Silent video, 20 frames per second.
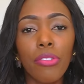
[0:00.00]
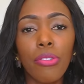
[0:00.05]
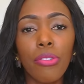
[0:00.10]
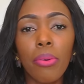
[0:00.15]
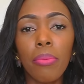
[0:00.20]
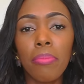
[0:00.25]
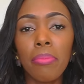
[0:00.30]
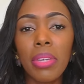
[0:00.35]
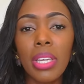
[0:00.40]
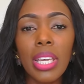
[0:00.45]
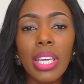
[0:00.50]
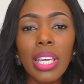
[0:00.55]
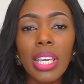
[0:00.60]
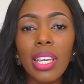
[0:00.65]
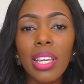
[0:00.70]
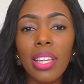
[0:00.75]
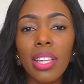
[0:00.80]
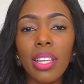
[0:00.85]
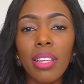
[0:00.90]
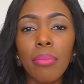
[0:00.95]
for
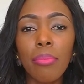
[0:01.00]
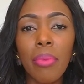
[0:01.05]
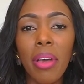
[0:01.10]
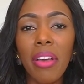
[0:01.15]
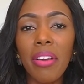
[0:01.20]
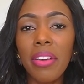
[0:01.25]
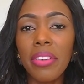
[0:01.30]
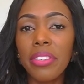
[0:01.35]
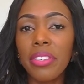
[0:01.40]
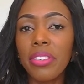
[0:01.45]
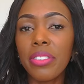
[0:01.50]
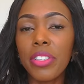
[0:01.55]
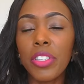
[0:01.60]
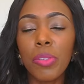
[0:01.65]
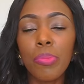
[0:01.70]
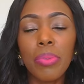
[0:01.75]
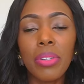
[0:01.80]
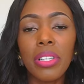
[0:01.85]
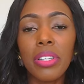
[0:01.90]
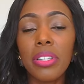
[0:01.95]
me, marriage has
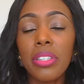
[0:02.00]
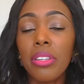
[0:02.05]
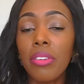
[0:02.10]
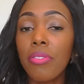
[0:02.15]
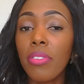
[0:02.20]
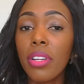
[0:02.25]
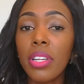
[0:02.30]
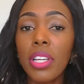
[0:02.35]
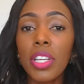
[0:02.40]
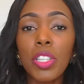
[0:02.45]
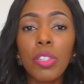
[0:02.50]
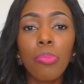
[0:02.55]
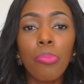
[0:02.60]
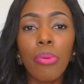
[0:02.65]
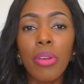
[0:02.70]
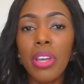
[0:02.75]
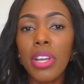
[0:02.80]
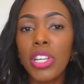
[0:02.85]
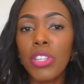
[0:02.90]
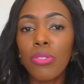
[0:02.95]
just been a different
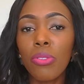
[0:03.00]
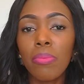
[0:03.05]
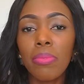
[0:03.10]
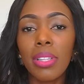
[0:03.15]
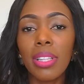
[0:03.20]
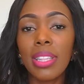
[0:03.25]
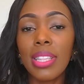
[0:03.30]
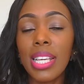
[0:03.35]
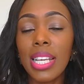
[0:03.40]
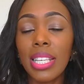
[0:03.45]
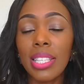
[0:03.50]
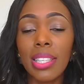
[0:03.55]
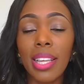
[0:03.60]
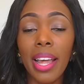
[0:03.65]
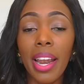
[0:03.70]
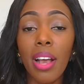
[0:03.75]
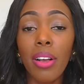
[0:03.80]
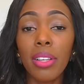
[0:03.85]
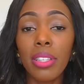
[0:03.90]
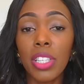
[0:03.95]
experience from the things
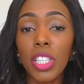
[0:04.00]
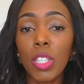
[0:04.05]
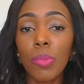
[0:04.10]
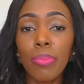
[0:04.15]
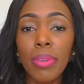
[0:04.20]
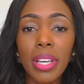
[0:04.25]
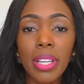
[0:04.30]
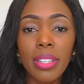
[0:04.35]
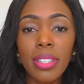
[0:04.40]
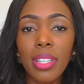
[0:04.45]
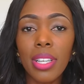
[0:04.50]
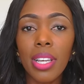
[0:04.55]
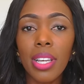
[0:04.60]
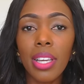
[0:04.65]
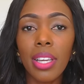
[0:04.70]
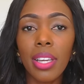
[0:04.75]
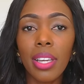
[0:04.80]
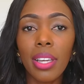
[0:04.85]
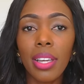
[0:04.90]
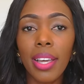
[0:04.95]
that I was
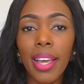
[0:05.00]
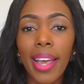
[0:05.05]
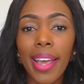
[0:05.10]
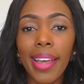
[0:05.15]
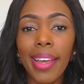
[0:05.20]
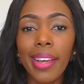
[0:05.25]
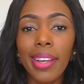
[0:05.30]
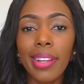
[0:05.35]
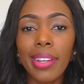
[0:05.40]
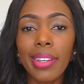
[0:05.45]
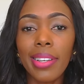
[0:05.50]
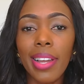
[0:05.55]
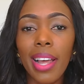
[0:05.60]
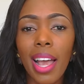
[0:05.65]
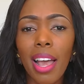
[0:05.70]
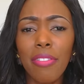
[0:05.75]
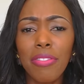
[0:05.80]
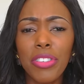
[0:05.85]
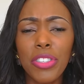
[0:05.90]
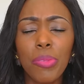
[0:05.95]
expecting, and
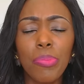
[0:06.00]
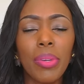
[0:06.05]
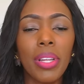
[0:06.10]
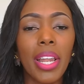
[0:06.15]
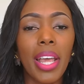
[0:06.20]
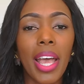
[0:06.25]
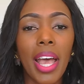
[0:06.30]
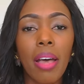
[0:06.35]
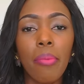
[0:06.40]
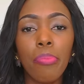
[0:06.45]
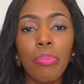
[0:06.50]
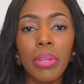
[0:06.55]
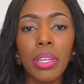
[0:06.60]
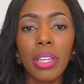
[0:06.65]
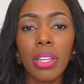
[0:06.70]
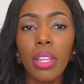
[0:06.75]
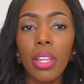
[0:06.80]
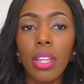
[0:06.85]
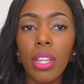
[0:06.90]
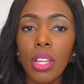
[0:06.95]
I've just been
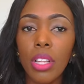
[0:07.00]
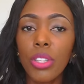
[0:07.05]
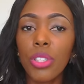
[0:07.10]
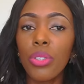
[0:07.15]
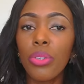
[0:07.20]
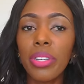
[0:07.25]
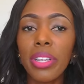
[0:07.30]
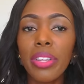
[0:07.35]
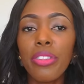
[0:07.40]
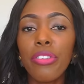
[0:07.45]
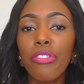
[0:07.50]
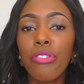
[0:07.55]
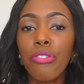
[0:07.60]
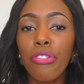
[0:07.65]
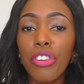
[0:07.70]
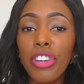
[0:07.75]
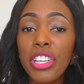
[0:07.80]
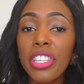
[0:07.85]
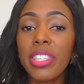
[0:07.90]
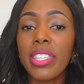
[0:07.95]
happy. It's only the
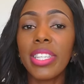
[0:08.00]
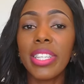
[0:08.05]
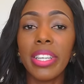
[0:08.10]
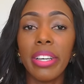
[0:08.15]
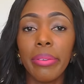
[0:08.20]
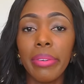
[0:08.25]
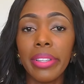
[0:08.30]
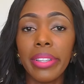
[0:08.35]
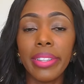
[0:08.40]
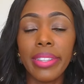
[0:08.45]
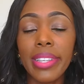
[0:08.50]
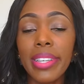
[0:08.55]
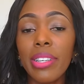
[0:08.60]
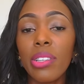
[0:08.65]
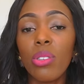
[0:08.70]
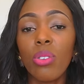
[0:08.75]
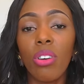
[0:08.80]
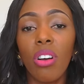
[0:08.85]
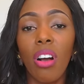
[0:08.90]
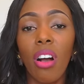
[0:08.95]
first year when
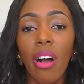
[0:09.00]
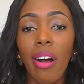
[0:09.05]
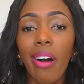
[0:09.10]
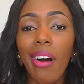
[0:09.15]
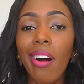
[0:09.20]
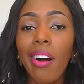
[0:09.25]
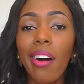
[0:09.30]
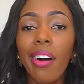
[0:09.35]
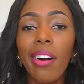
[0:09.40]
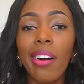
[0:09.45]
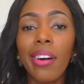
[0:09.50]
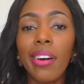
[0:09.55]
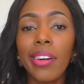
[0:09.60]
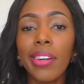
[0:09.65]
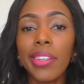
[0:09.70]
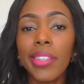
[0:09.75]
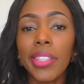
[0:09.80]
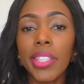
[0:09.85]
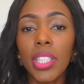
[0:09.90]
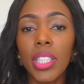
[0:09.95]
things were
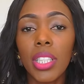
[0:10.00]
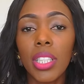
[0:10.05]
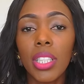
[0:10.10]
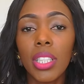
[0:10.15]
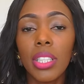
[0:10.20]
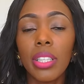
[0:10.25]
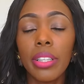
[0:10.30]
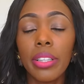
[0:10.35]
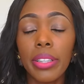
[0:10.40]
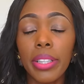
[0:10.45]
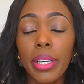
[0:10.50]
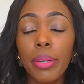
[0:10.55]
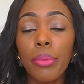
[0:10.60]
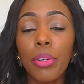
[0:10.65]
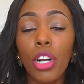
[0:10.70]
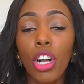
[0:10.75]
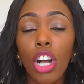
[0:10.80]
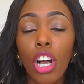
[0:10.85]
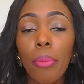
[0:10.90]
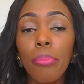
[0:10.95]
hard. They
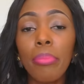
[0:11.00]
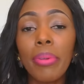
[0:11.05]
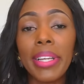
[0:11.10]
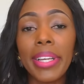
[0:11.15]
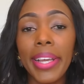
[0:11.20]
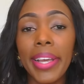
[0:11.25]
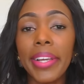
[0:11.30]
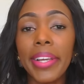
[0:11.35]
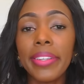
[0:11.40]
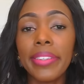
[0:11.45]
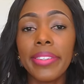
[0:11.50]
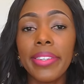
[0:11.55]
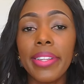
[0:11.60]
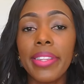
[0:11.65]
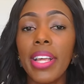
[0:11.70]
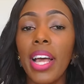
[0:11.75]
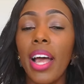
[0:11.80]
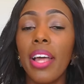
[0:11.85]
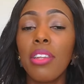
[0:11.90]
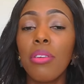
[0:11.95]
were complicated.
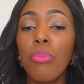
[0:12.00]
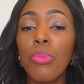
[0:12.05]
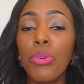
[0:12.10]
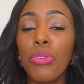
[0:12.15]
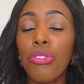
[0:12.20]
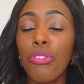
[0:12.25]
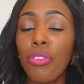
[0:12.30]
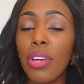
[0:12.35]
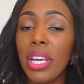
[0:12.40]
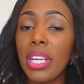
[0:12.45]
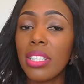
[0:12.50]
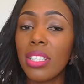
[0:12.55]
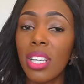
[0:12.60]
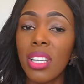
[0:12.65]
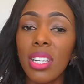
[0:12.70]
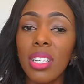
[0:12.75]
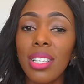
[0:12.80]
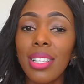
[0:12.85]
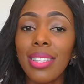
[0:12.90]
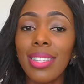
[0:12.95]
The honeymoon phase
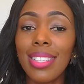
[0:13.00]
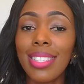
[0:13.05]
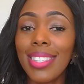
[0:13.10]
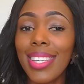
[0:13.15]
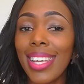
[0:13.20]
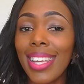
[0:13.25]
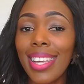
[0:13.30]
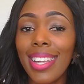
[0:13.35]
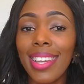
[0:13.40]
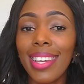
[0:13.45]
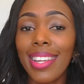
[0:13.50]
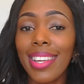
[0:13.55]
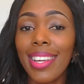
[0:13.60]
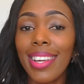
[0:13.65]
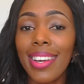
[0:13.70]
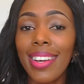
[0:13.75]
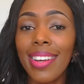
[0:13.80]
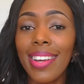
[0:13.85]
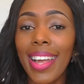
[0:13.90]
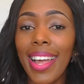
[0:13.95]
started in the second
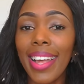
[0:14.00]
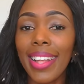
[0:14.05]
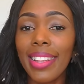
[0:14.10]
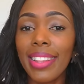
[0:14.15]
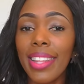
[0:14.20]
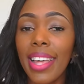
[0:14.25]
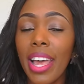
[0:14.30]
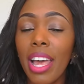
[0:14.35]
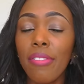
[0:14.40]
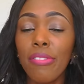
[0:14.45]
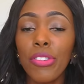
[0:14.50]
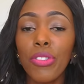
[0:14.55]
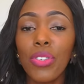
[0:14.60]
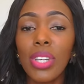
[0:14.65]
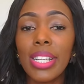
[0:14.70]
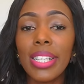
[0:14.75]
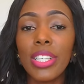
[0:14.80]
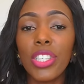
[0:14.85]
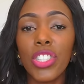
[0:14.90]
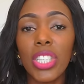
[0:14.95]
year, and they haven't
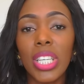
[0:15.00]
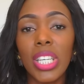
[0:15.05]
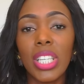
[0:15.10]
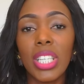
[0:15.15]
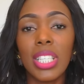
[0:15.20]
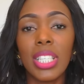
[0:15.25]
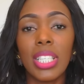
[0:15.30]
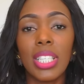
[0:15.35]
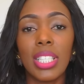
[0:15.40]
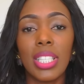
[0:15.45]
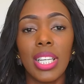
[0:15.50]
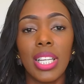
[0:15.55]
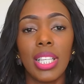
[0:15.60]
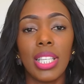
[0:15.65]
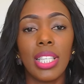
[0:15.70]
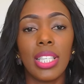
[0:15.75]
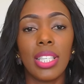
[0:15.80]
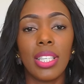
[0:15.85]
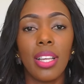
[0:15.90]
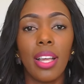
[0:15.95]
really changed
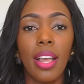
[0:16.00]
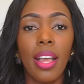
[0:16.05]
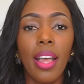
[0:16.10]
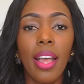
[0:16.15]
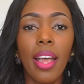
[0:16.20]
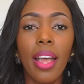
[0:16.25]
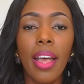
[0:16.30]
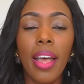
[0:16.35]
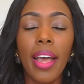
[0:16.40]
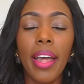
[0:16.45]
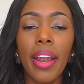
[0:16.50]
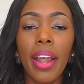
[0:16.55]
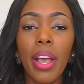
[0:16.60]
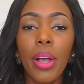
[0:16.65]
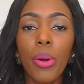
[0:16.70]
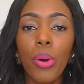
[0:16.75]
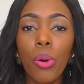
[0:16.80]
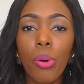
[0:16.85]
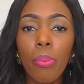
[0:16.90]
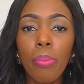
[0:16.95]
since. And
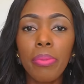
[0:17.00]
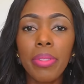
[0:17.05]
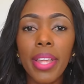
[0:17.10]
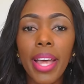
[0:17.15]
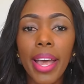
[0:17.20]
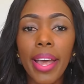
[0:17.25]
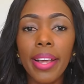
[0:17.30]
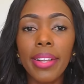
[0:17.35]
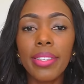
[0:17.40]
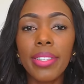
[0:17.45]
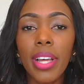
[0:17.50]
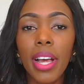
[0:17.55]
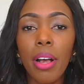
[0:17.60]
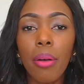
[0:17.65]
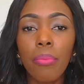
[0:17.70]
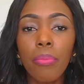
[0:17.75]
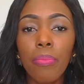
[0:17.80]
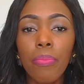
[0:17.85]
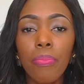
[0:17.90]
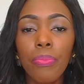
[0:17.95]
I hope that,
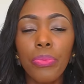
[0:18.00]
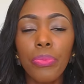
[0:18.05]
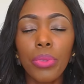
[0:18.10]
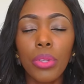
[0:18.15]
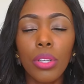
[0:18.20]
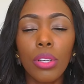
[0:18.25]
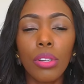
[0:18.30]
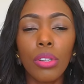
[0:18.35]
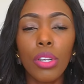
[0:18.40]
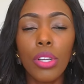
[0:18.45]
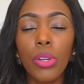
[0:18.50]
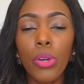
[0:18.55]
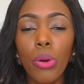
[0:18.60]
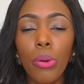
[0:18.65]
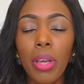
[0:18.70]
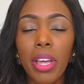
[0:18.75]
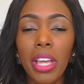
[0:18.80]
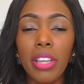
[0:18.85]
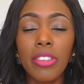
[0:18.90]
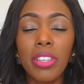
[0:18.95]
you
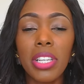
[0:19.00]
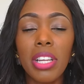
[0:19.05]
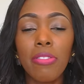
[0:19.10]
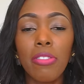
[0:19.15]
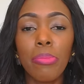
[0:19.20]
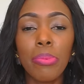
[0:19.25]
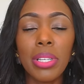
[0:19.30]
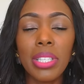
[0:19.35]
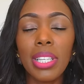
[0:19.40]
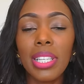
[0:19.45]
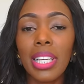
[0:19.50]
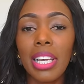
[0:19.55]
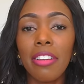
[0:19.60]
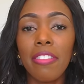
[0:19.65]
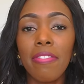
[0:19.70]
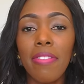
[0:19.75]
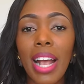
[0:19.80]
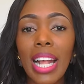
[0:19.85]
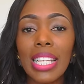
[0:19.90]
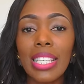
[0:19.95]
know, each and every person
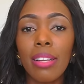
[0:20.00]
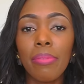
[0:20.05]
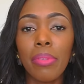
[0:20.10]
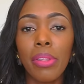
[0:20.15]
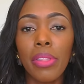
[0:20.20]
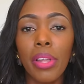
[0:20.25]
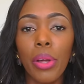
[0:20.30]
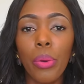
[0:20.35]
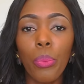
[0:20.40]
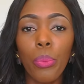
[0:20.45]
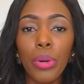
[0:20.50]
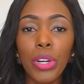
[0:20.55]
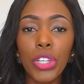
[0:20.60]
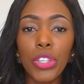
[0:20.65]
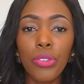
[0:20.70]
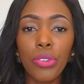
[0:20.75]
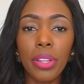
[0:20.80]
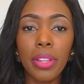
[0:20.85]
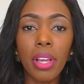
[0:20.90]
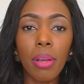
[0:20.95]
can find something that
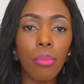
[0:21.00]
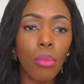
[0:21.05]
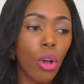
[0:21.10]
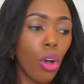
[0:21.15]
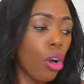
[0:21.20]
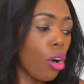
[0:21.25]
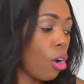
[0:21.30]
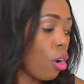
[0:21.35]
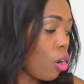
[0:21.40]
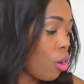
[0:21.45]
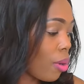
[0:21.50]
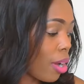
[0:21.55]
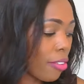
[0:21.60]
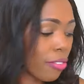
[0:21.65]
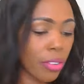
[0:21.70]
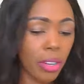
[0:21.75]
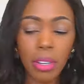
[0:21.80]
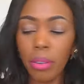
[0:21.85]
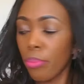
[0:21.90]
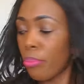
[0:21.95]
works for them. Oh,
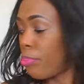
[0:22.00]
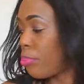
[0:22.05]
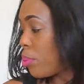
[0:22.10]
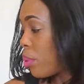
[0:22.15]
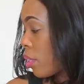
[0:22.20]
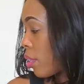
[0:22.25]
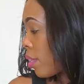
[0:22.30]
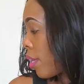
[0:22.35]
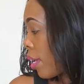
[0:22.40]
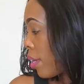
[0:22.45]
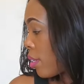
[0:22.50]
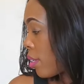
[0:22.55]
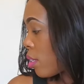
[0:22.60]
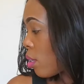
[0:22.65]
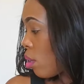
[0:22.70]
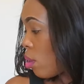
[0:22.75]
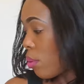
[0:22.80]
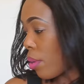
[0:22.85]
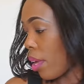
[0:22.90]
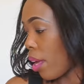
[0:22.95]
I've got a book left.
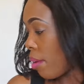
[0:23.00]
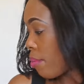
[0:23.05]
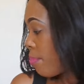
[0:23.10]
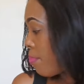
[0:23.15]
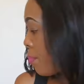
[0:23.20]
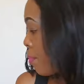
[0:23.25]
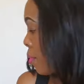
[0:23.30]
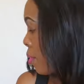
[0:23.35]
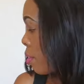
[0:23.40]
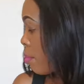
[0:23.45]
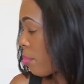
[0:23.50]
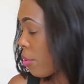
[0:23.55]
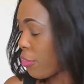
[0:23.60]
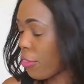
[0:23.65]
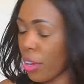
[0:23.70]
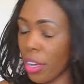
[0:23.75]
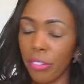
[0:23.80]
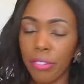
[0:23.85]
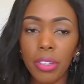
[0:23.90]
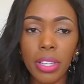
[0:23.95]
Oh, yeah.
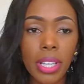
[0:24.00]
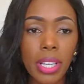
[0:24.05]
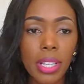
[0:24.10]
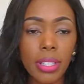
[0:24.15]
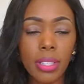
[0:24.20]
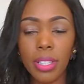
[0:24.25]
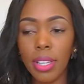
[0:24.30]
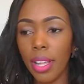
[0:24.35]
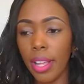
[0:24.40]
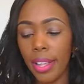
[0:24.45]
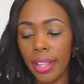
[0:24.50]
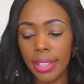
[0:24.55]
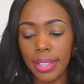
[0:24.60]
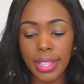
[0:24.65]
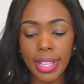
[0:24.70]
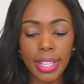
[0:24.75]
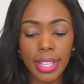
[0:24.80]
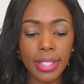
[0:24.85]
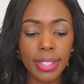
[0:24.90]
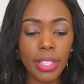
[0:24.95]
Before I forget,
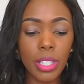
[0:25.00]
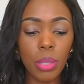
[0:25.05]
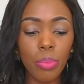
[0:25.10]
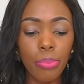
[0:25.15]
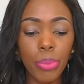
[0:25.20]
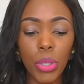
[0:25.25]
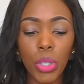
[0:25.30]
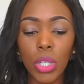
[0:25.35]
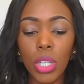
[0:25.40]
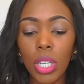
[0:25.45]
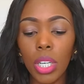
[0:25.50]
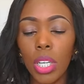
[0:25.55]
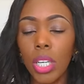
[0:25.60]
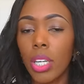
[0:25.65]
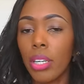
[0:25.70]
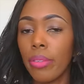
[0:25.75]
there's this book.